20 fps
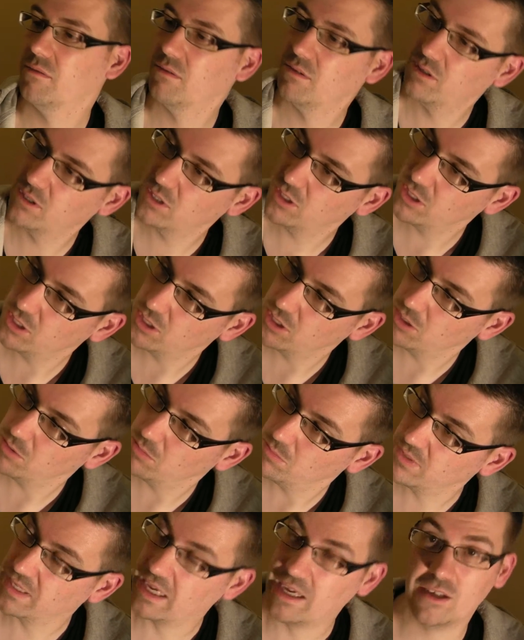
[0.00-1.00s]

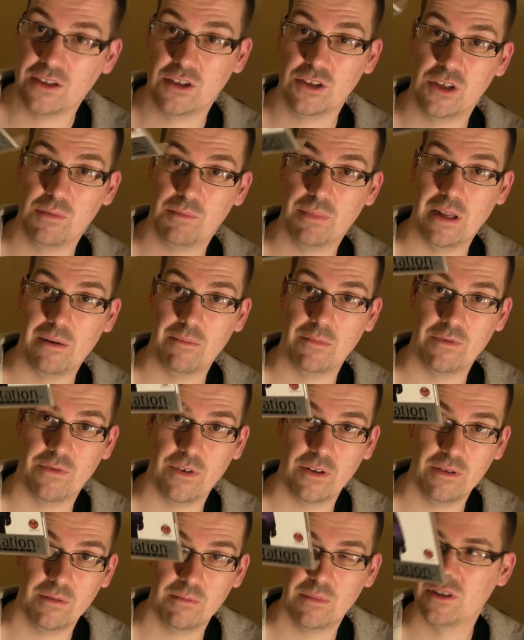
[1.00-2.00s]
Yeah, it does say platinum on the
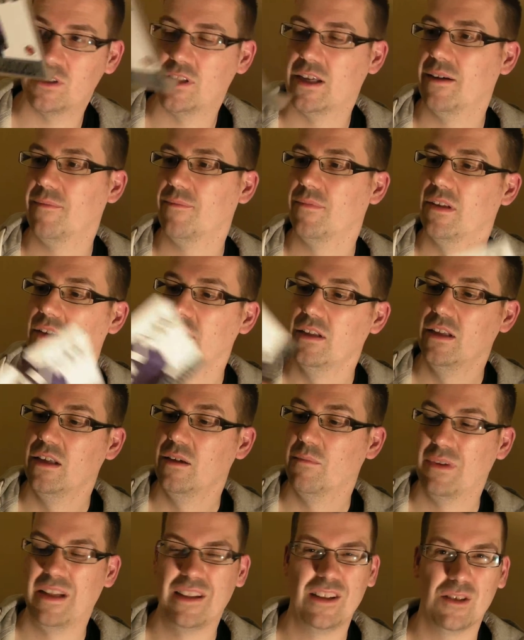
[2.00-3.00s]
front, missed that.
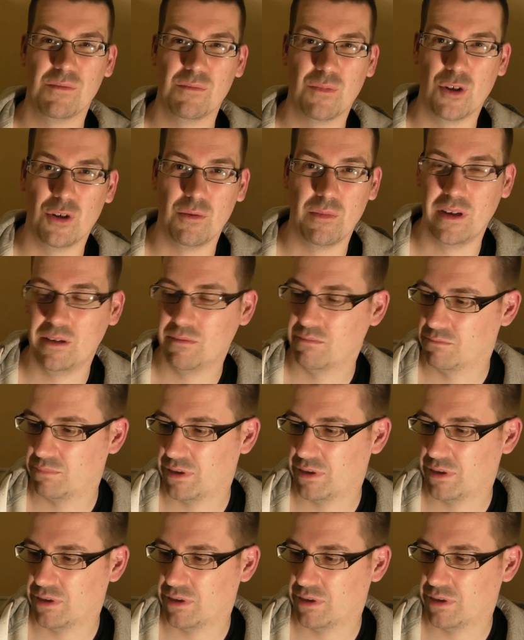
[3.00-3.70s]
But that doesn't bother me.